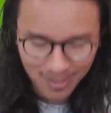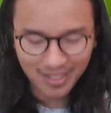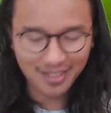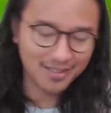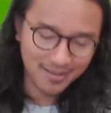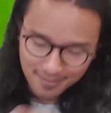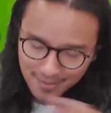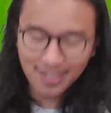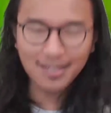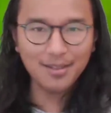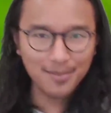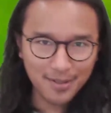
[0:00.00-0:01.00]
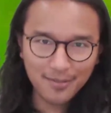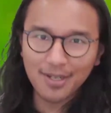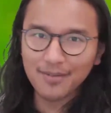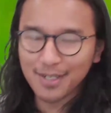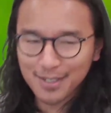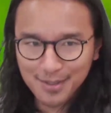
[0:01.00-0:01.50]
work because I've done a little bit of
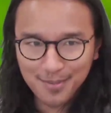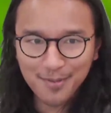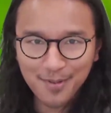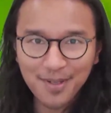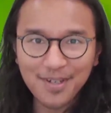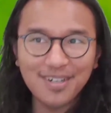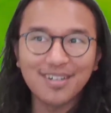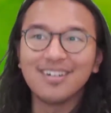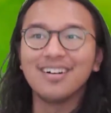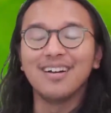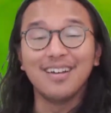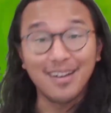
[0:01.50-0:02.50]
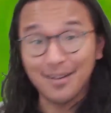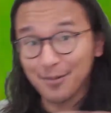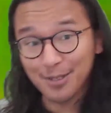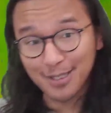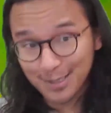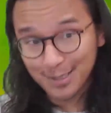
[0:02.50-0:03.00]
renovations before.
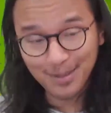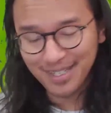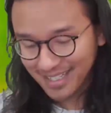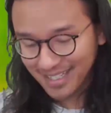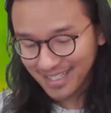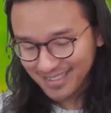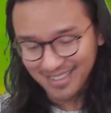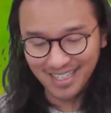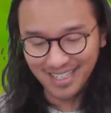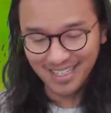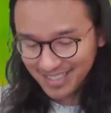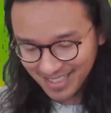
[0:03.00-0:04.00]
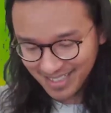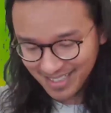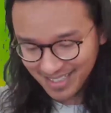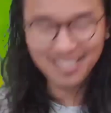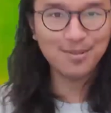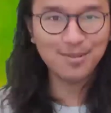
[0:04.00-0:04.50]
I've really enjoyed it, and
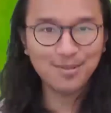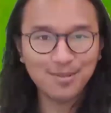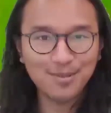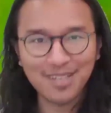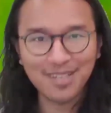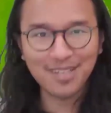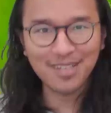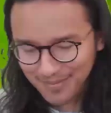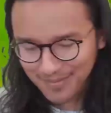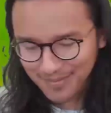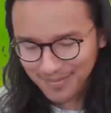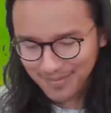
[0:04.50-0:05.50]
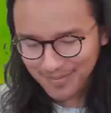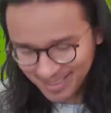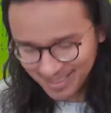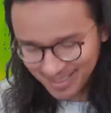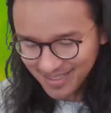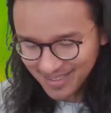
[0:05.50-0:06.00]
it sort of seemed like a fun
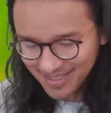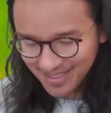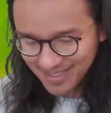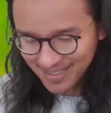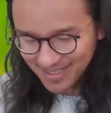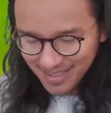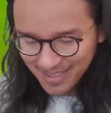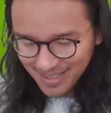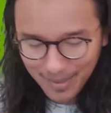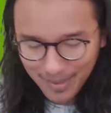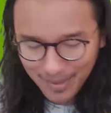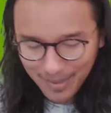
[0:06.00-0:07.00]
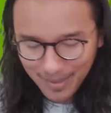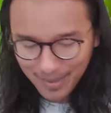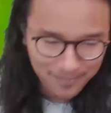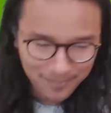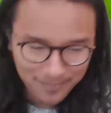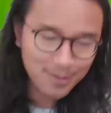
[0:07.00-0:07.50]
thing to do. So
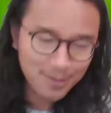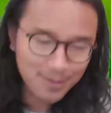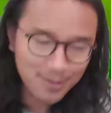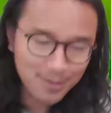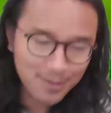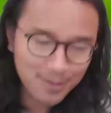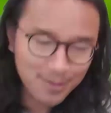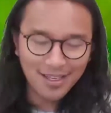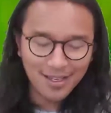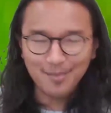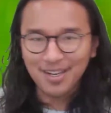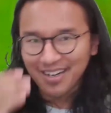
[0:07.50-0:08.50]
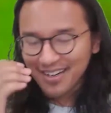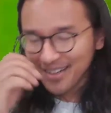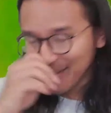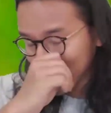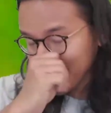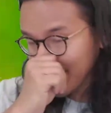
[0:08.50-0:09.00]
I was sort of thinking about it, and I
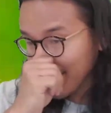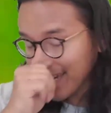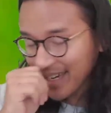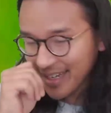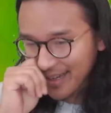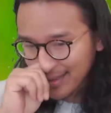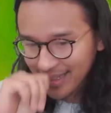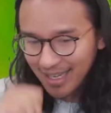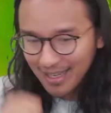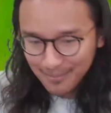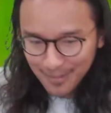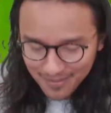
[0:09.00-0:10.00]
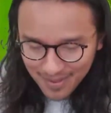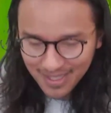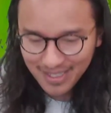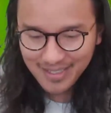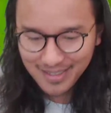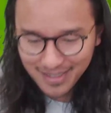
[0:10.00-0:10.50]
was like, okay, what if
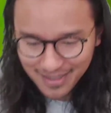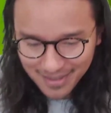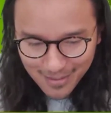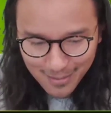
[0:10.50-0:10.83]
I